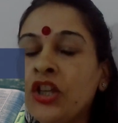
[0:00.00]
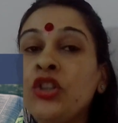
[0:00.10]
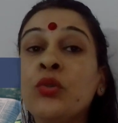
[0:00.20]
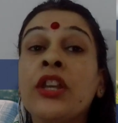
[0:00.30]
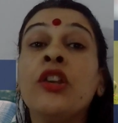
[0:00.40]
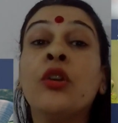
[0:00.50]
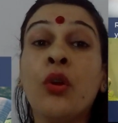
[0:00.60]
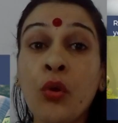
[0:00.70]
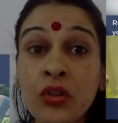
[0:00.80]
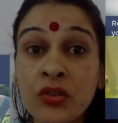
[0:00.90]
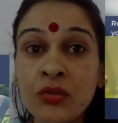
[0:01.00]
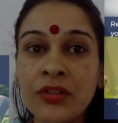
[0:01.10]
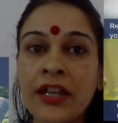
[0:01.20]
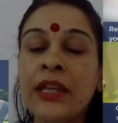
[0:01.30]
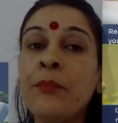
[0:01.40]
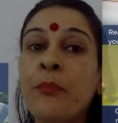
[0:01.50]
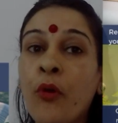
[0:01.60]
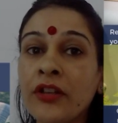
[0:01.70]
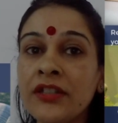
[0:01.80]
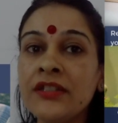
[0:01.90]
you can go through the
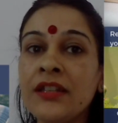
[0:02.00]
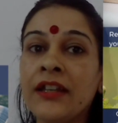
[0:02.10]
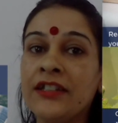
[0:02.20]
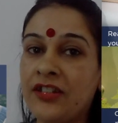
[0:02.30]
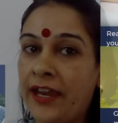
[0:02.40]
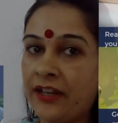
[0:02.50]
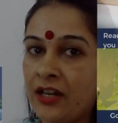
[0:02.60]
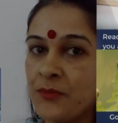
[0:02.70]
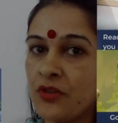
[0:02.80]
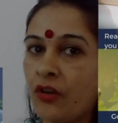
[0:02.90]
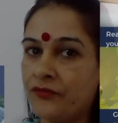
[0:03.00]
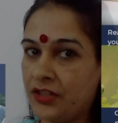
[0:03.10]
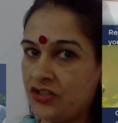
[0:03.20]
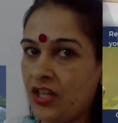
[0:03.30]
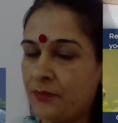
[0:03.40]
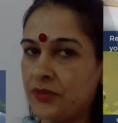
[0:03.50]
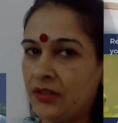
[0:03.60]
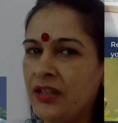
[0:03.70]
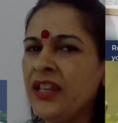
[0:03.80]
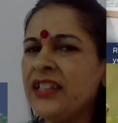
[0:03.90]
important diagrams of the chapter.